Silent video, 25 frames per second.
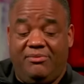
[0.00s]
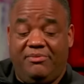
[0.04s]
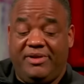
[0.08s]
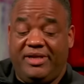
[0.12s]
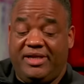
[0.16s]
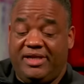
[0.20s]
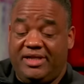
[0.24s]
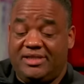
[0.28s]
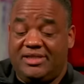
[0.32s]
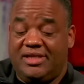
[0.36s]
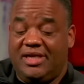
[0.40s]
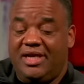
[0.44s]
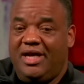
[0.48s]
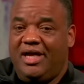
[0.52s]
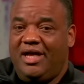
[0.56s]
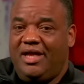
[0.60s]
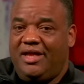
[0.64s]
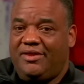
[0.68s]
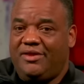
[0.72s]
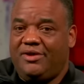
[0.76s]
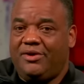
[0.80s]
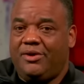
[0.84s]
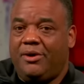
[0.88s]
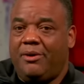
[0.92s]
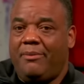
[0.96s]
because
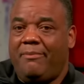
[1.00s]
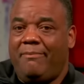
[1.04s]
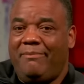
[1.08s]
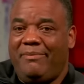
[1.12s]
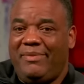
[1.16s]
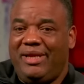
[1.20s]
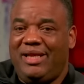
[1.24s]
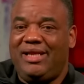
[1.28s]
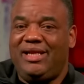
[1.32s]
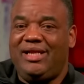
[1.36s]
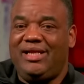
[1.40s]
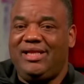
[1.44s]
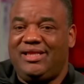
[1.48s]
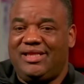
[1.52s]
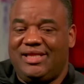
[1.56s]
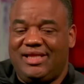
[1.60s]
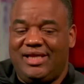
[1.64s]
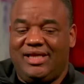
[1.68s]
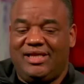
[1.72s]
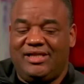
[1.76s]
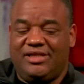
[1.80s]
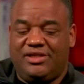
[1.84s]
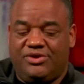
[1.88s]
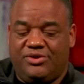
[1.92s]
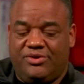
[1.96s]
there are many
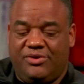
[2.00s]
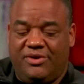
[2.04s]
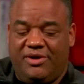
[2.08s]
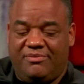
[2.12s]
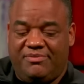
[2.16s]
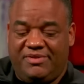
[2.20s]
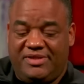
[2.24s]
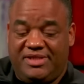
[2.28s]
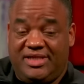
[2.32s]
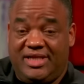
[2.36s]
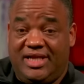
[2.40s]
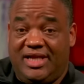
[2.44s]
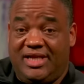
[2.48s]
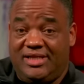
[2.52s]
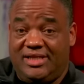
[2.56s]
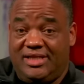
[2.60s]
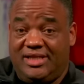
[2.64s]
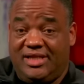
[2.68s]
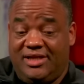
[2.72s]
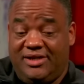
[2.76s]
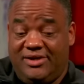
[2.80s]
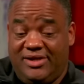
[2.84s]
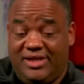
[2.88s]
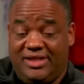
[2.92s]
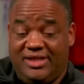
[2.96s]
things Trump says
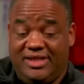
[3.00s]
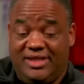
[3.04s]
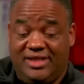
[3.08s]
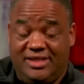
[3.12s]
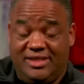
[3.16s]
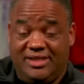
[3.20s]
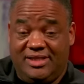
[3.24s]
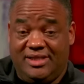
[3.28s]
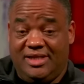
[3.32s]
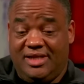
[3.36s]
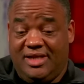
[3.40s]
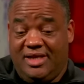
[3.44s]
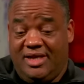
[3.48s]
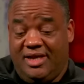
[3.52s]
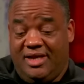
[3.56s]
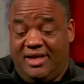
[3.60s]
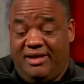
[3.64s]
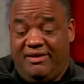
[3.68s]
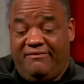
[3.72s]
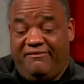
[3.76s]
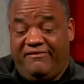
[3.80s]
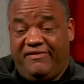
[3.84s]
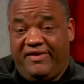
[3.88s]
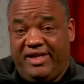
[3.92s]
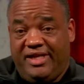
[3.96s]
here in this
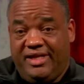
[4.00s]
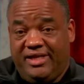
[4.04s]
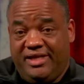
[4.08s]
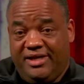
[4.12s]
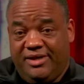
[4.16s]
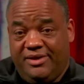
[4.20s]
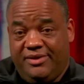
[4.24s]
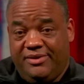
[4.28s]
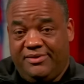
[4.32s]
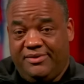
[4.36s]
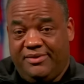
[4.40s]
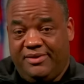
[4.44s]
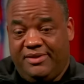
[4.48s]
video